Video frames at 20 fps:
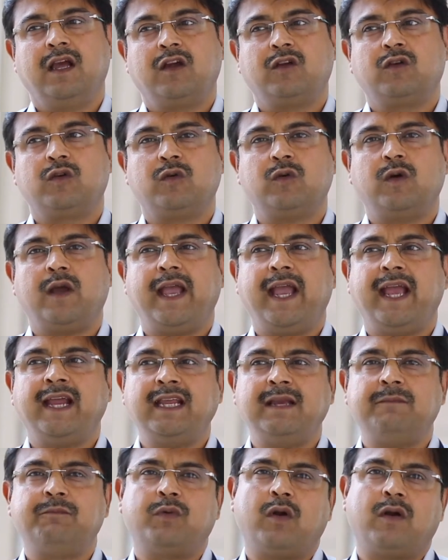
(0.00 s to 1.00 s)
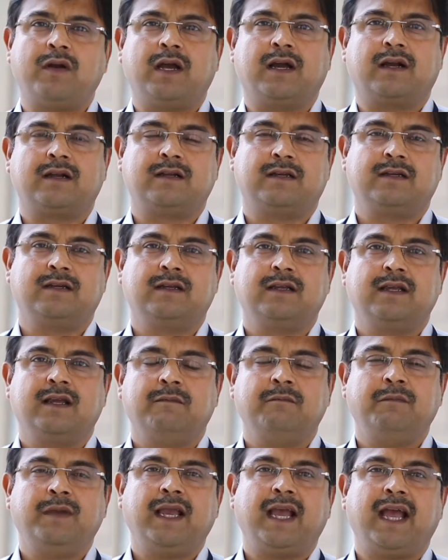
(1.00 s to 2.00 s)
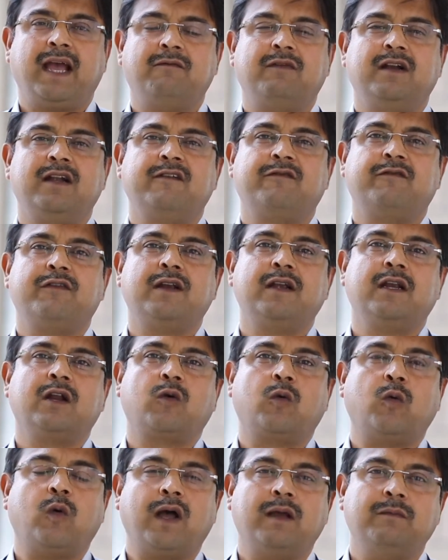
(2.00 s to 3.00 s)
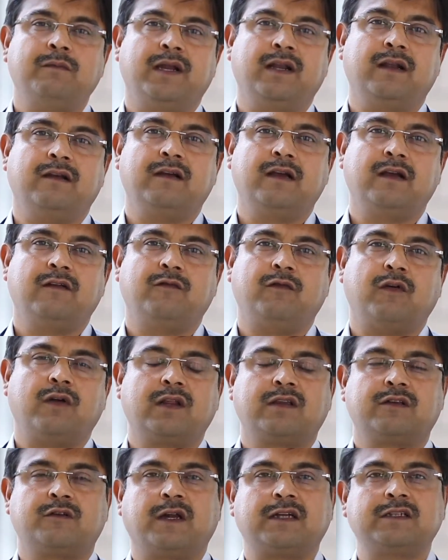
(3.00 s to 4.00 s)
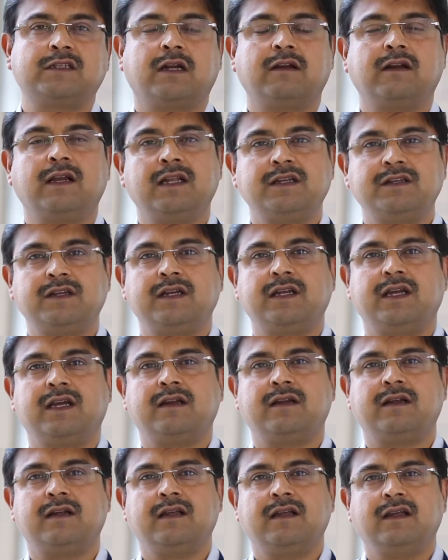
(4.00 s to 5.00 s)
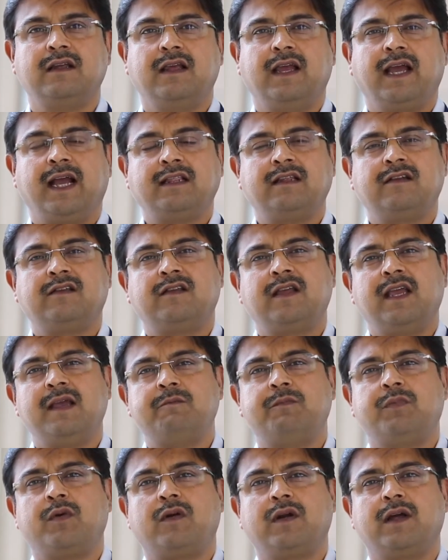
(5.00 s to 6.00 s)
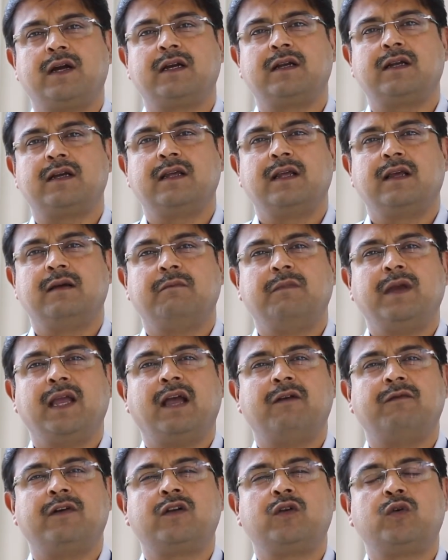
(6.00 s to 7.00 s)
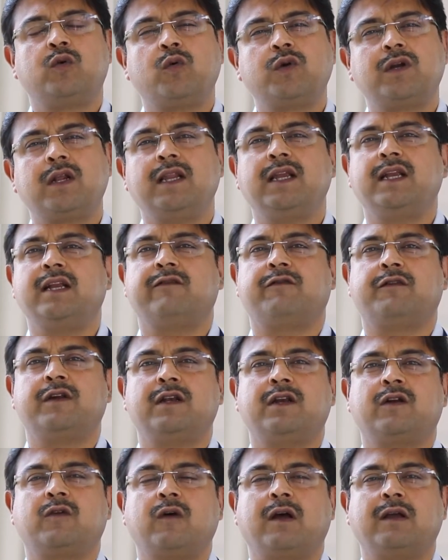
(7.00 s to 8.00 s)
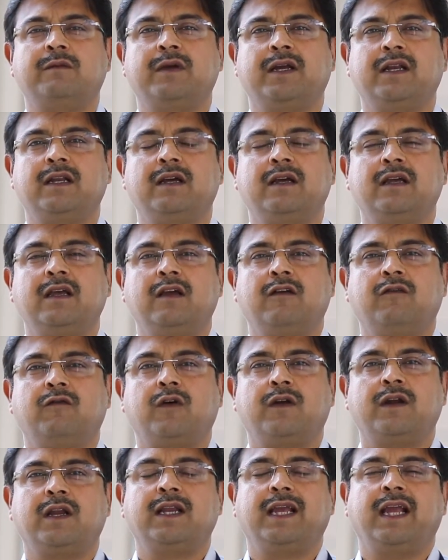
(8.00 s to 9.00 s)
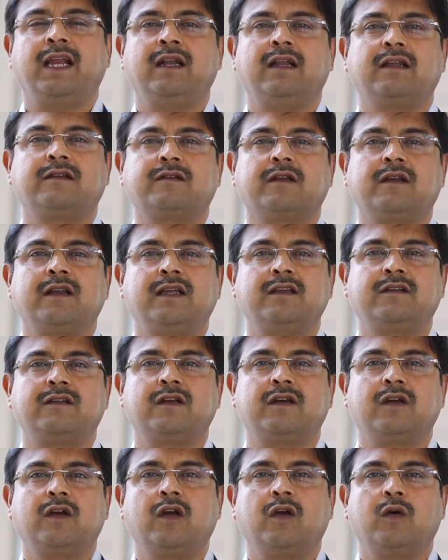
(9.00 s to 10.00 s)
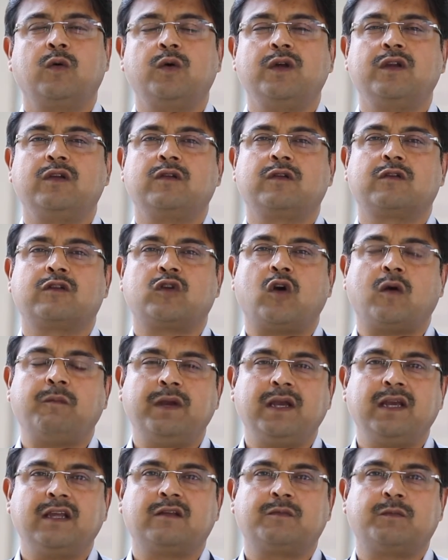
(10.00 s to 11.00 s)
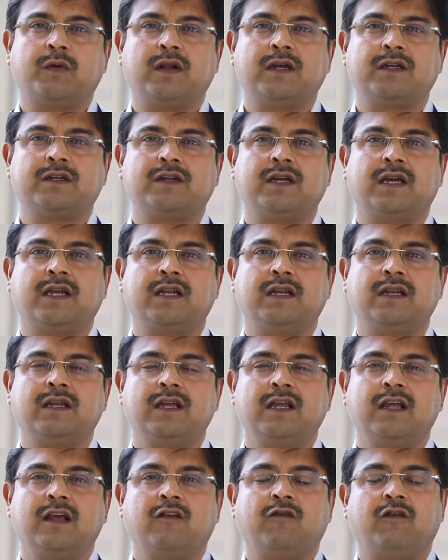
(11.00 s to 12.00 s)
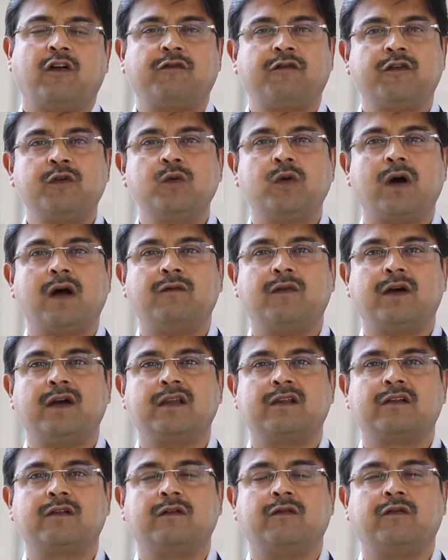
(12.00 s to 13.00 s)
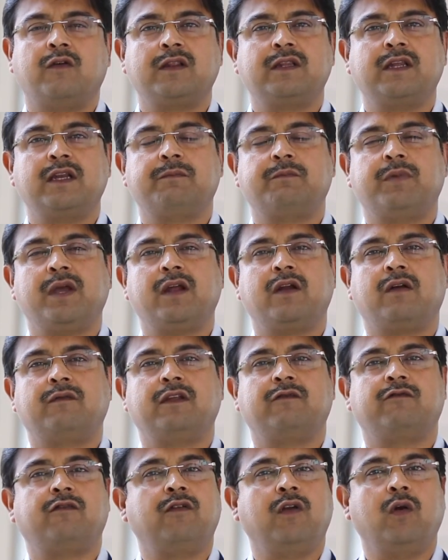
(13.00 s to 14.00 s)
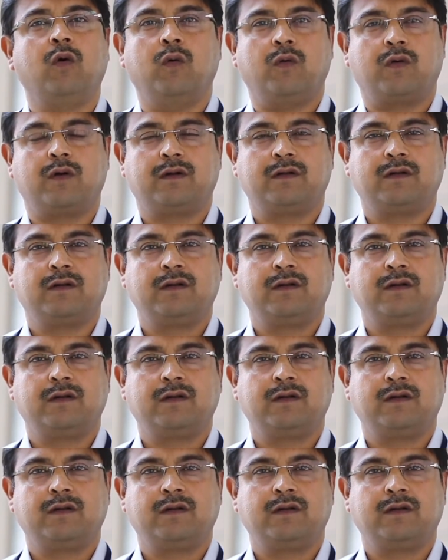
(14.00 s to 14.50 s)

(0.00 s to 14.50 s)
So any product may have a different requirement for a structural engineer, and the same product may have a totally different requirement for an industrialist who is stopping his production for a few hours for the repair of the floor.